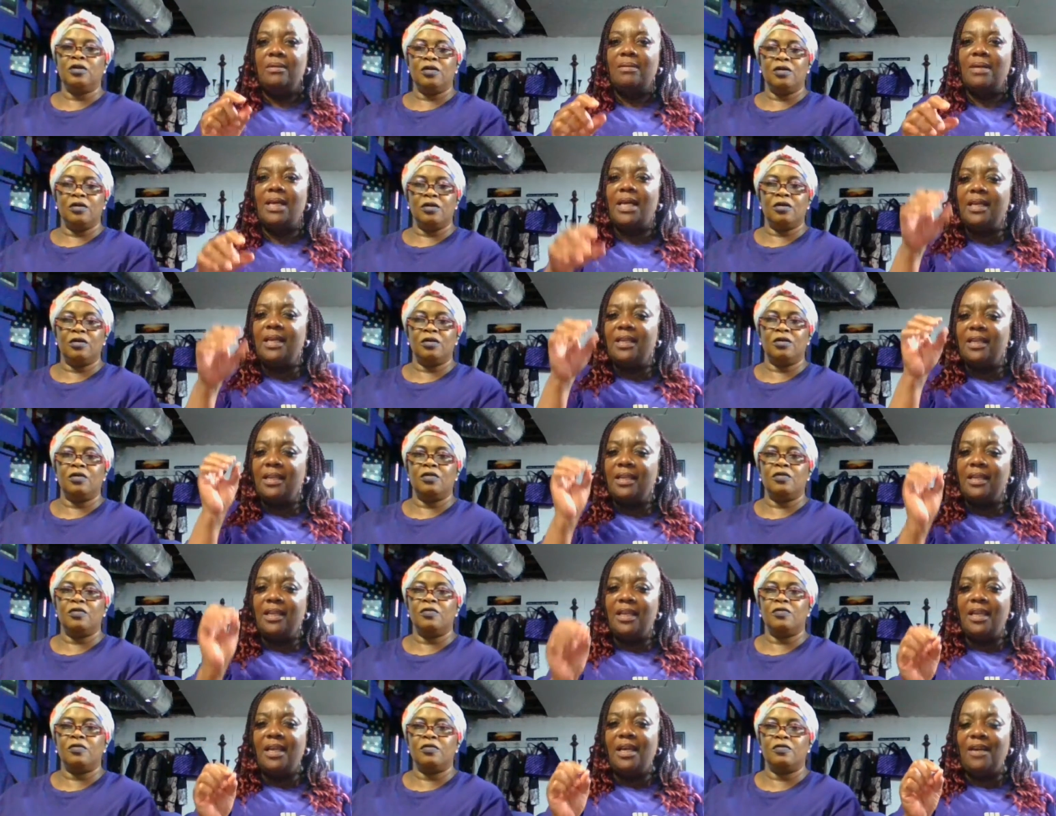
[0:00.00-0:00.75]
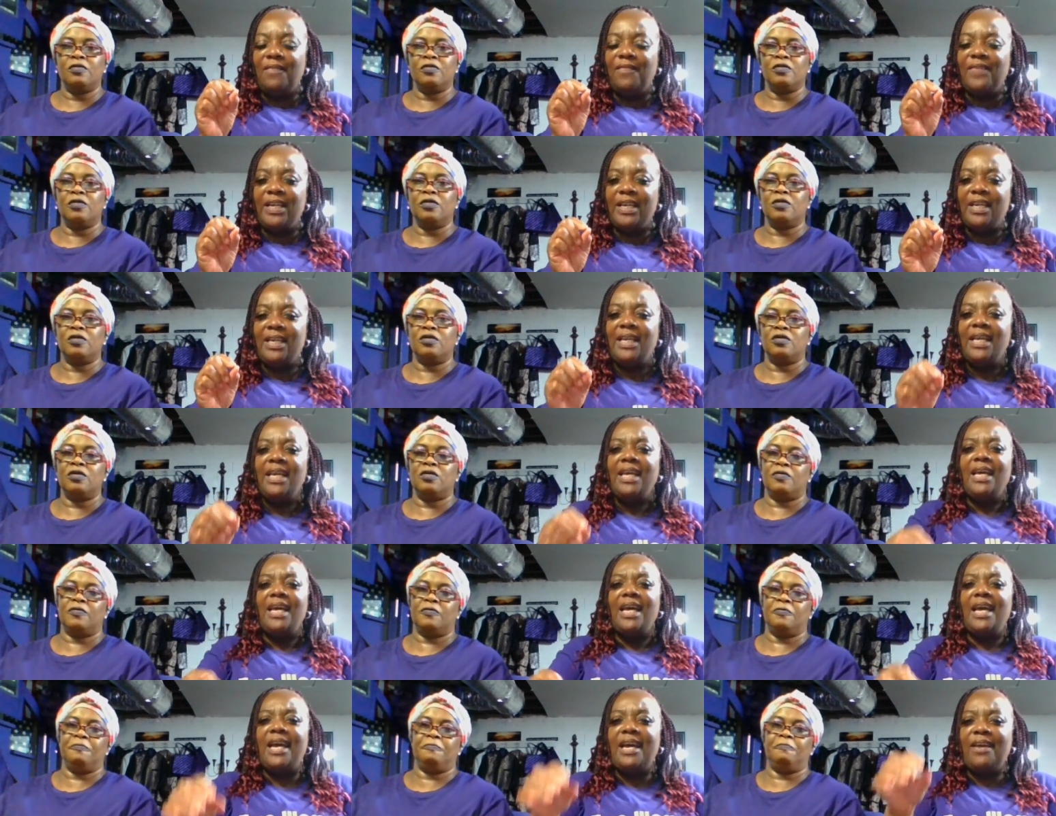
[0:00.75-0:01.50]
Speaker 1: and loving
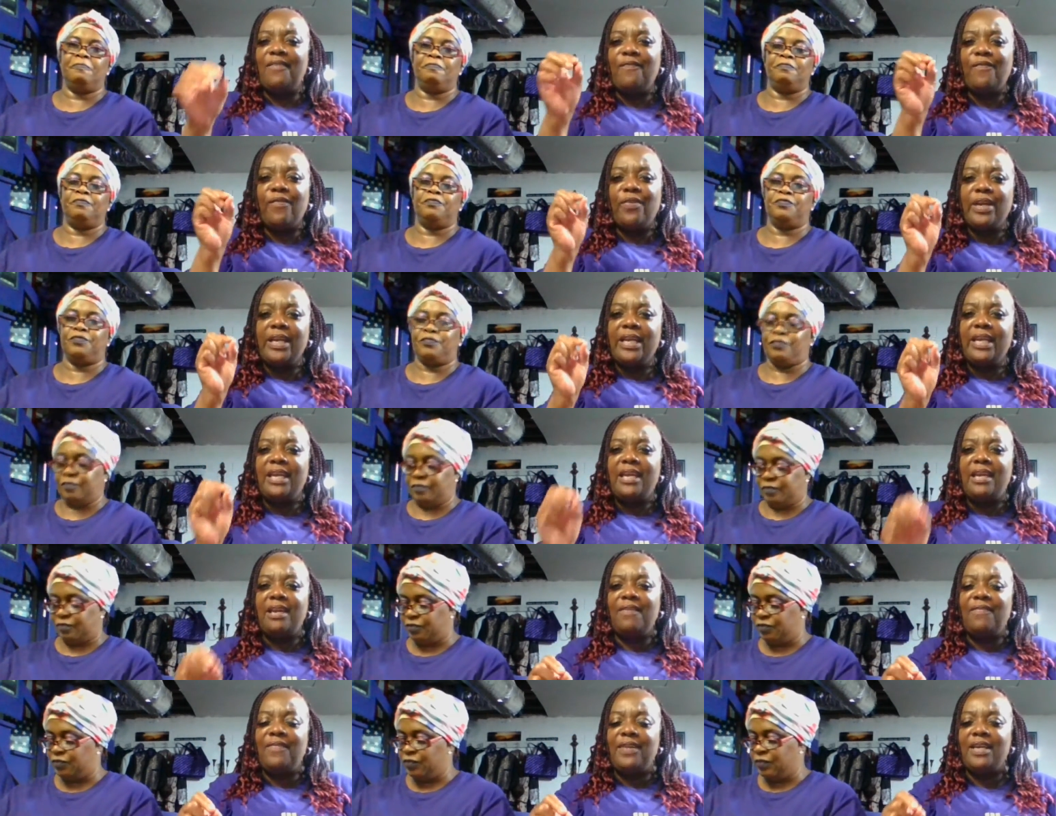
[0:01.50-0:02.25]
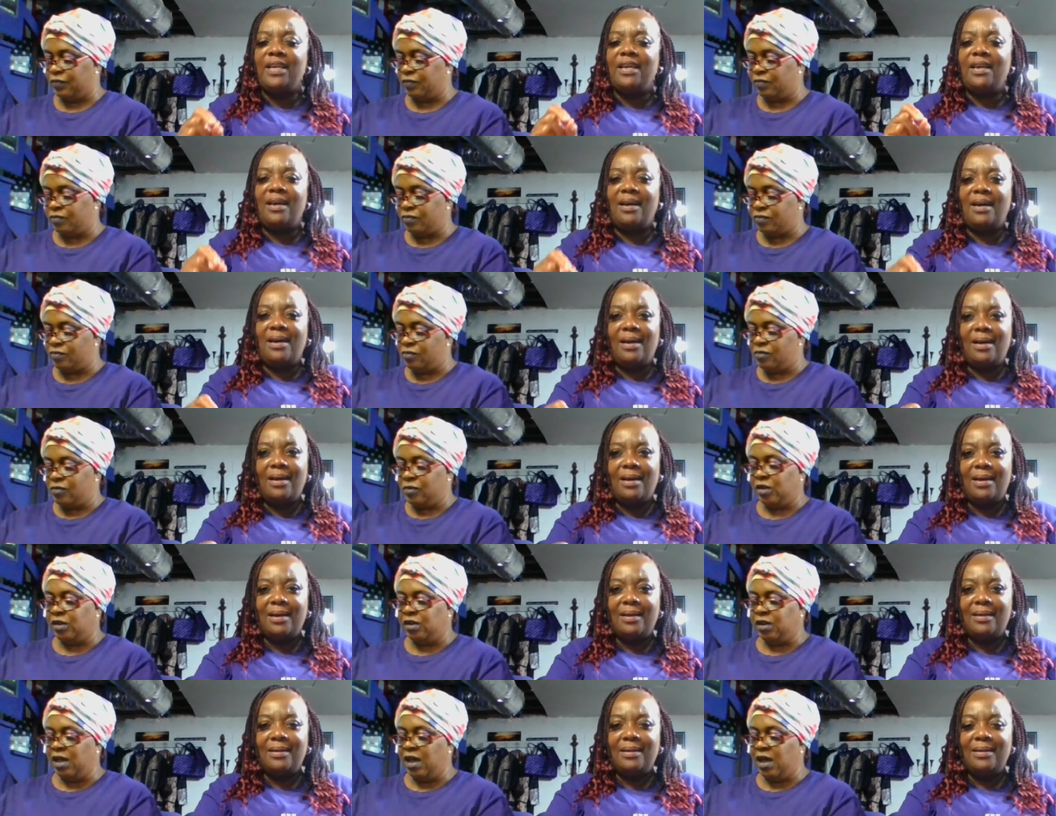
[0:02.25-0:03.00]
and forgiving God.
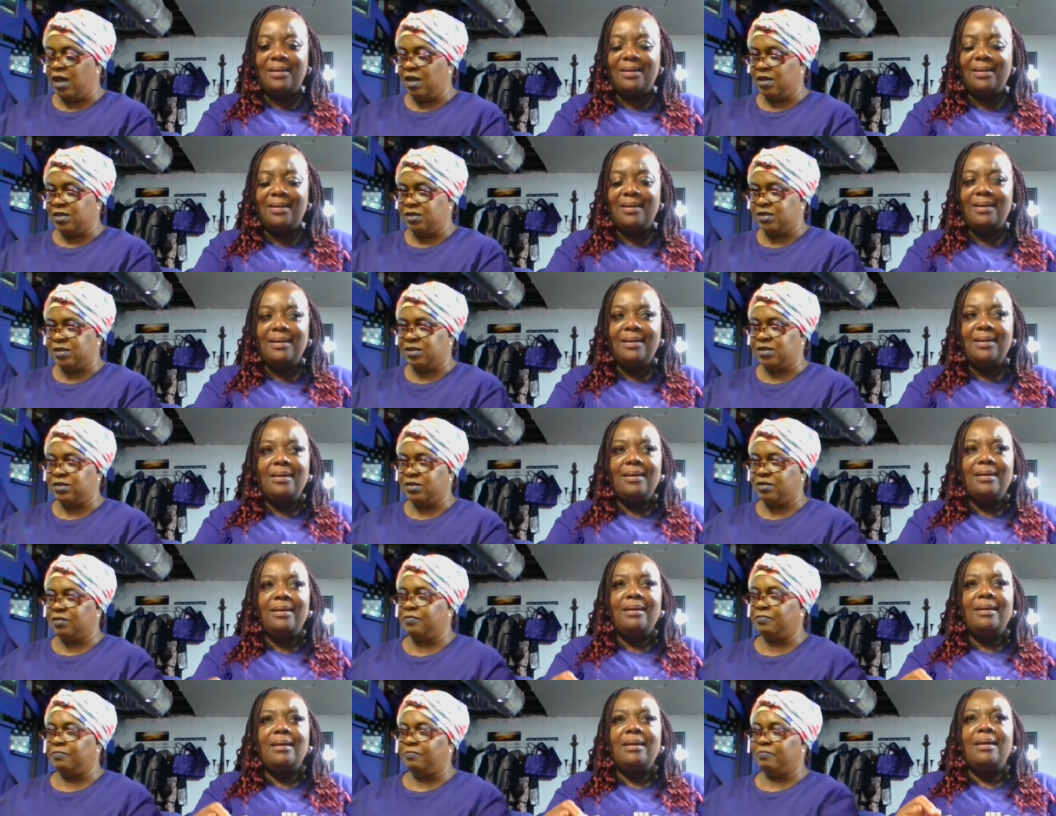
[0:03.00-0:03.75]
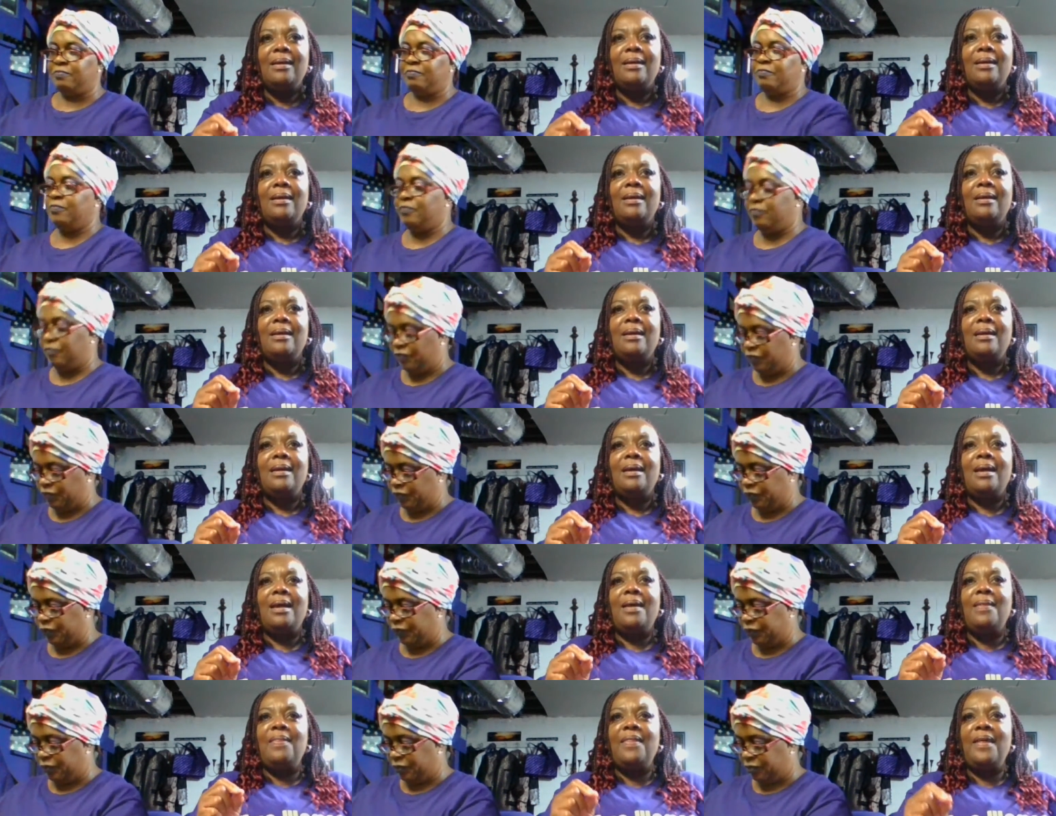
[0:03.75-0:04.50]
Yes.
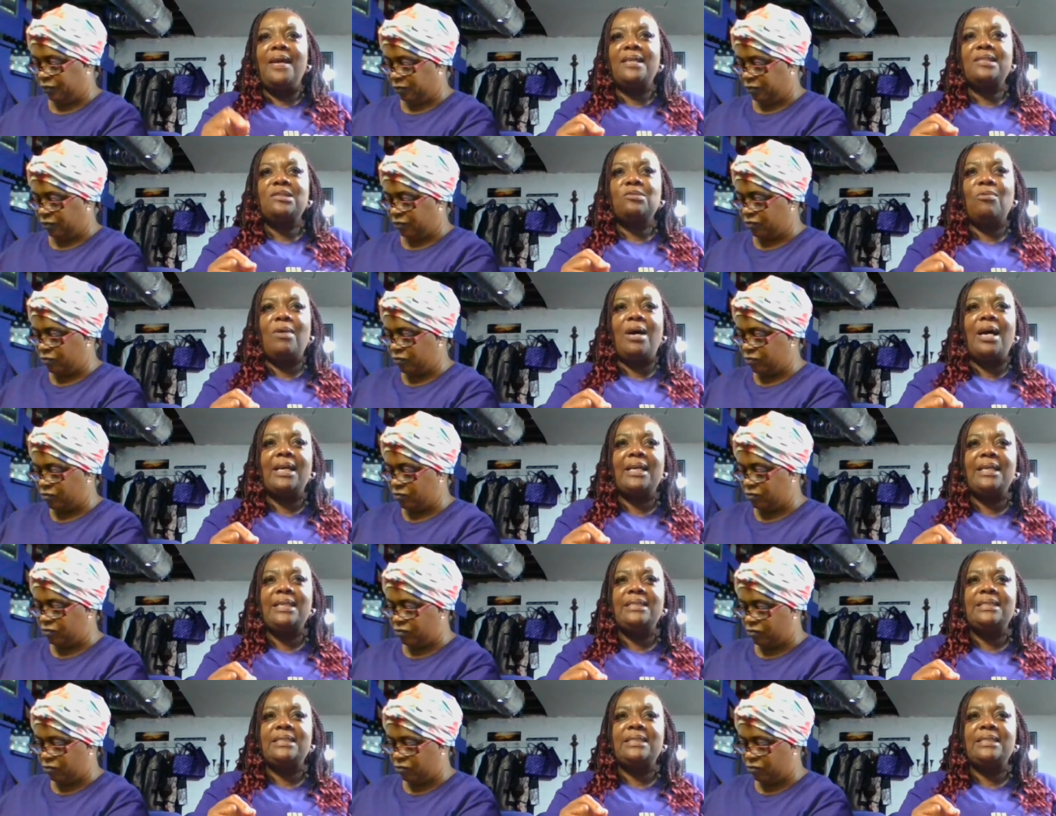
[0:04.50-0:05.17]
And that's why he